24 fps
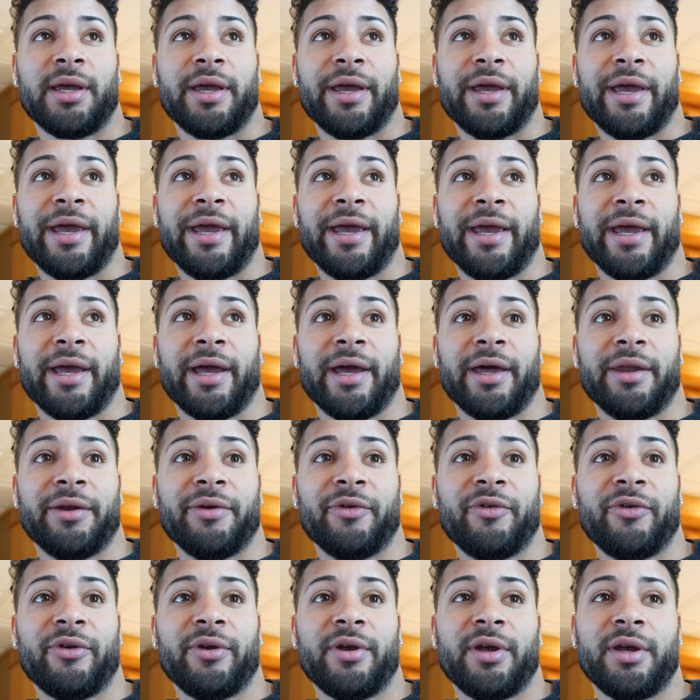
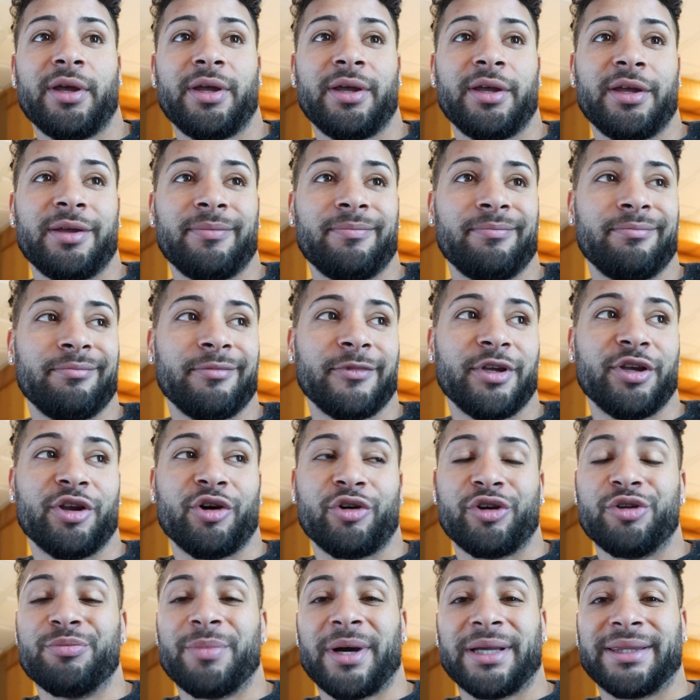and you know,
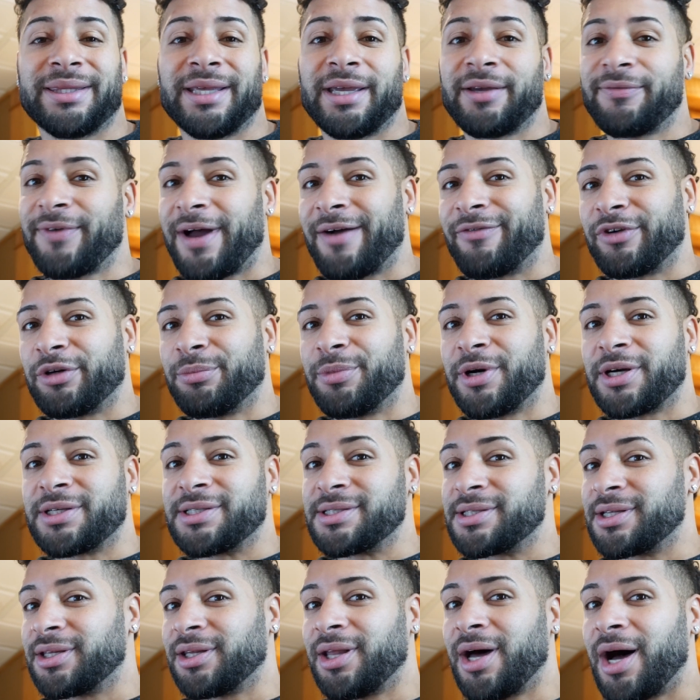you might think $500
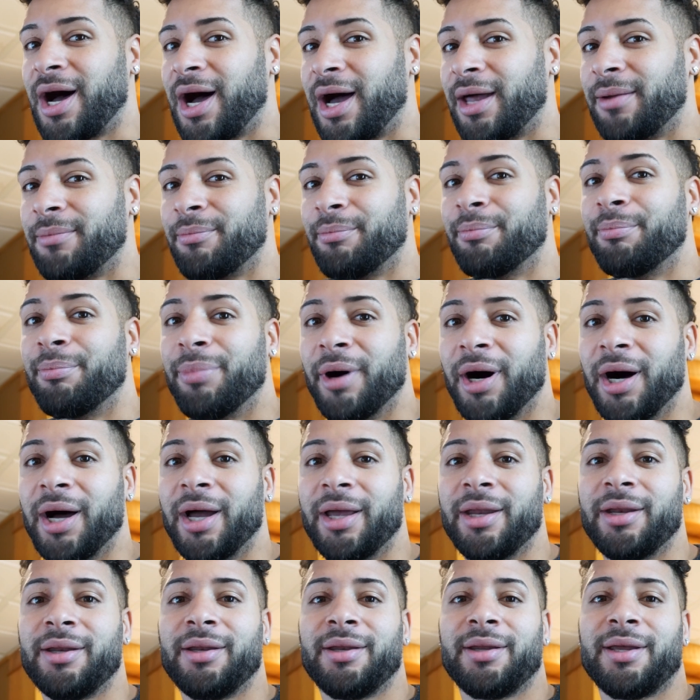is a lot,
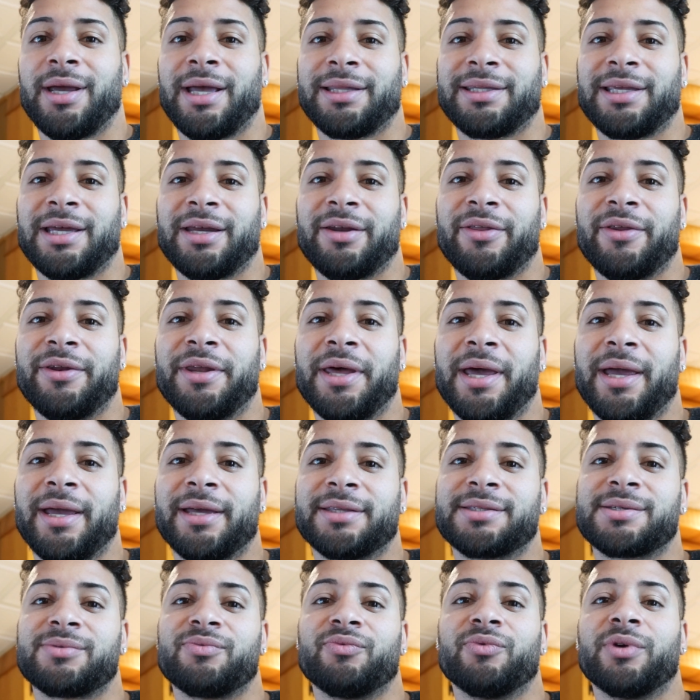but at the end of the day,
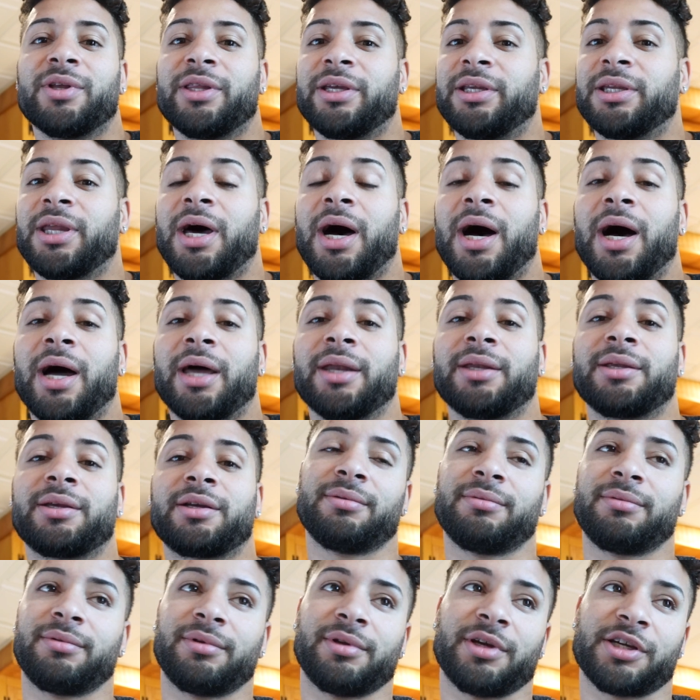it's really not,
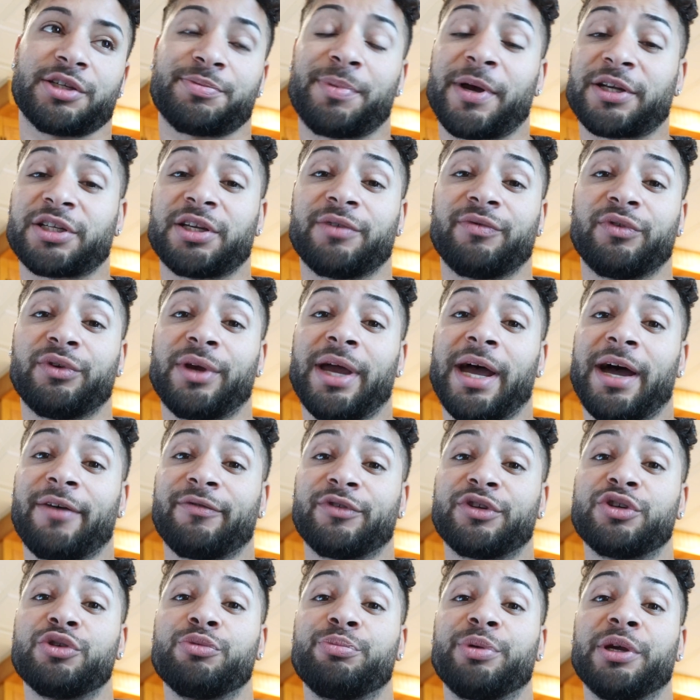especially if you
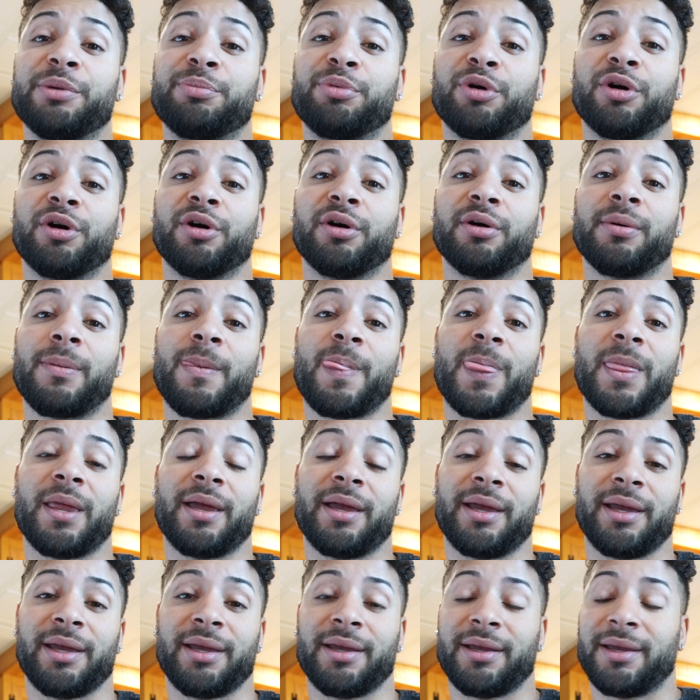have two people.
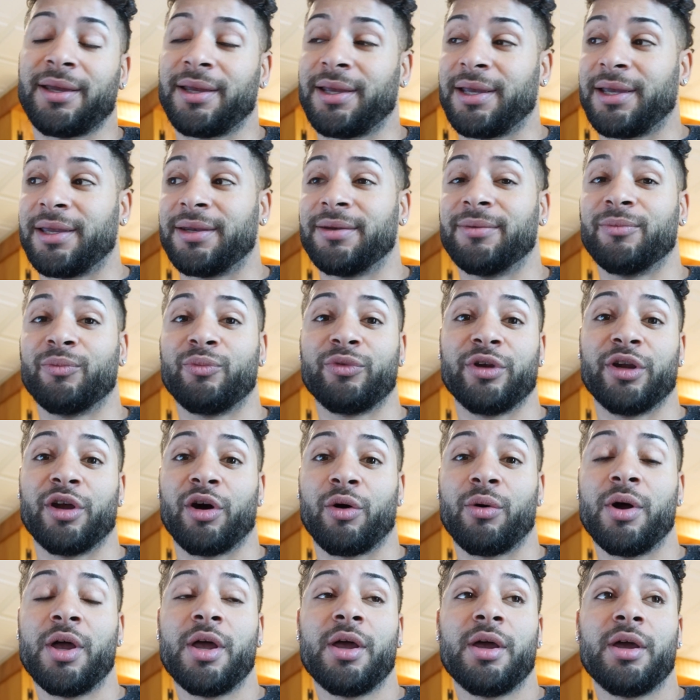And, you
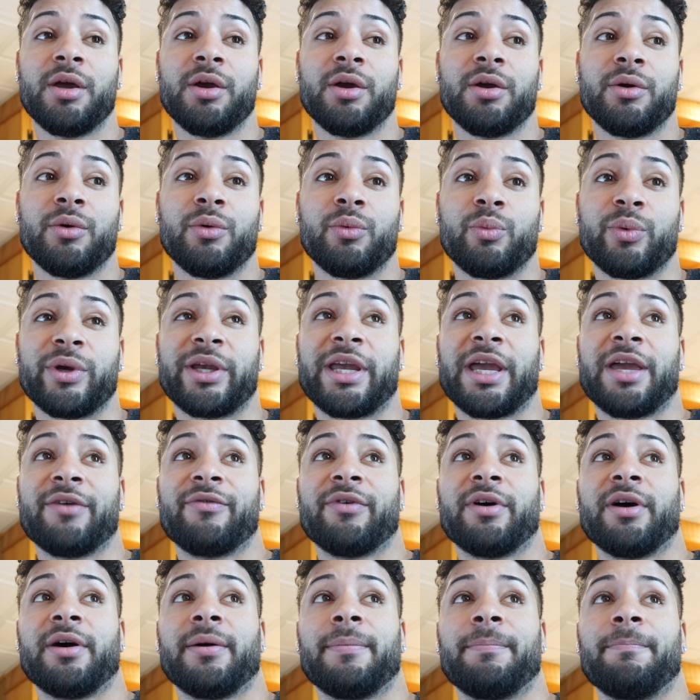know, we gave
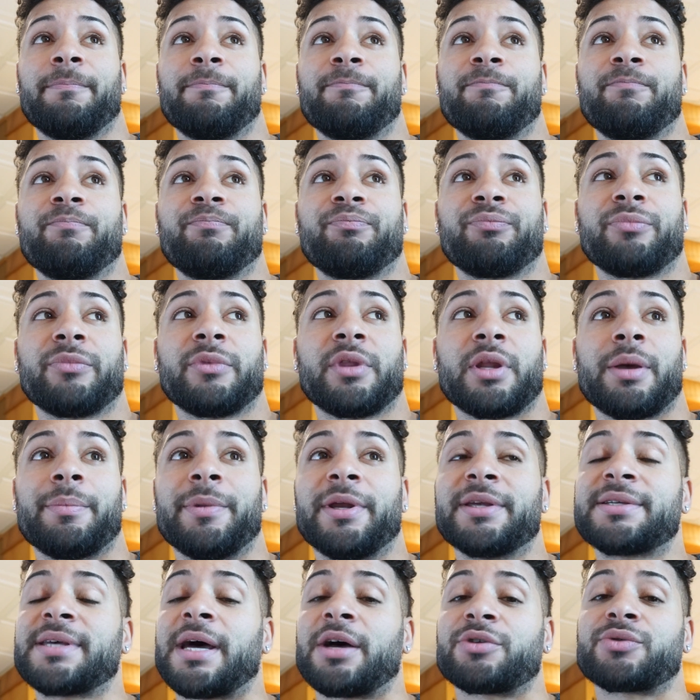him, I
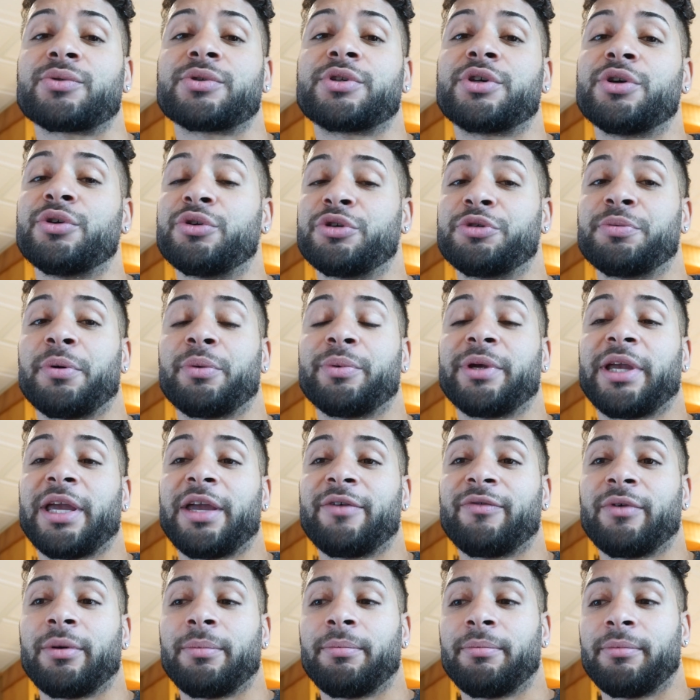mean, his house was huge, but we
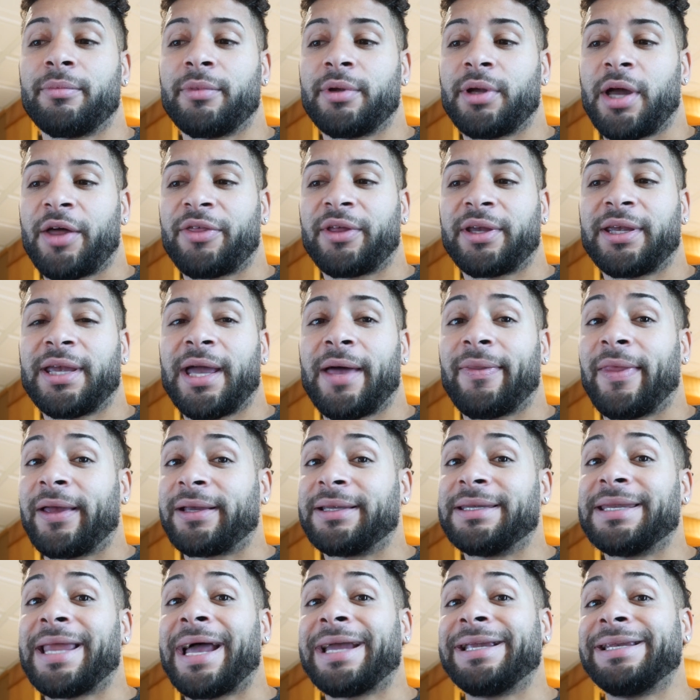gave him, I think he had
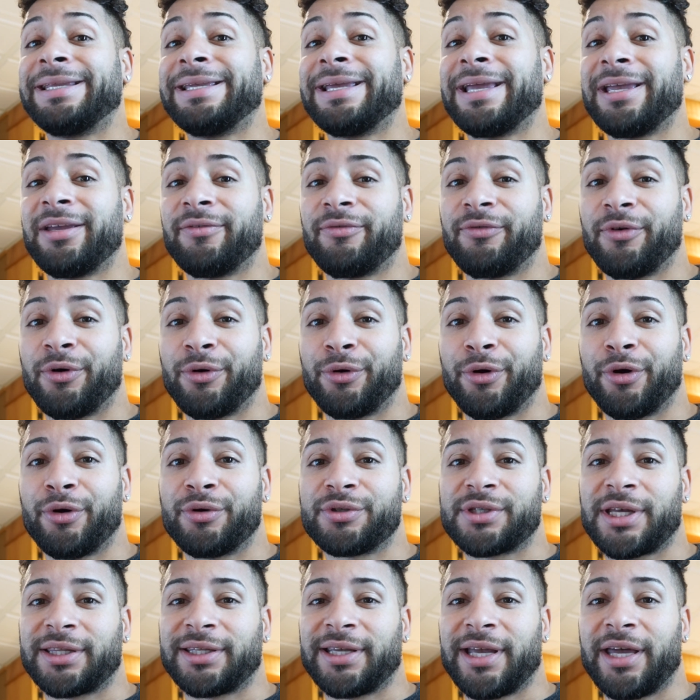like 98
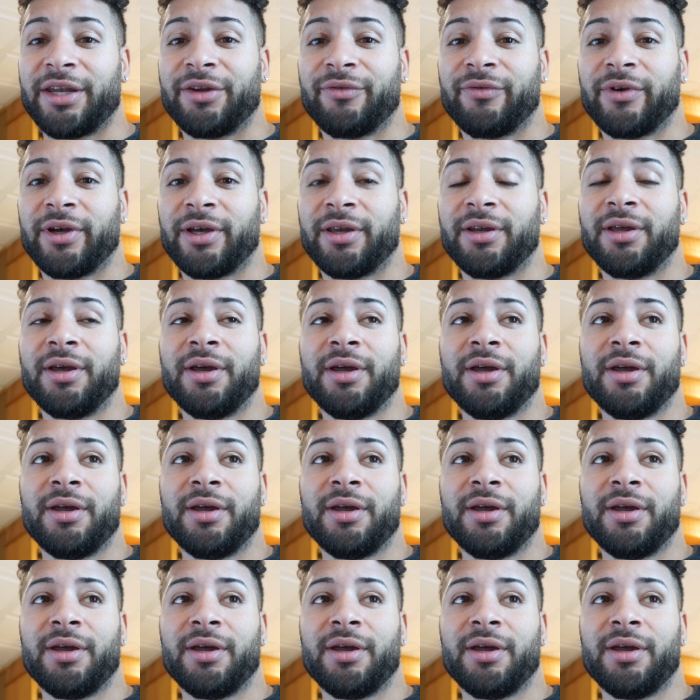photos at the end of it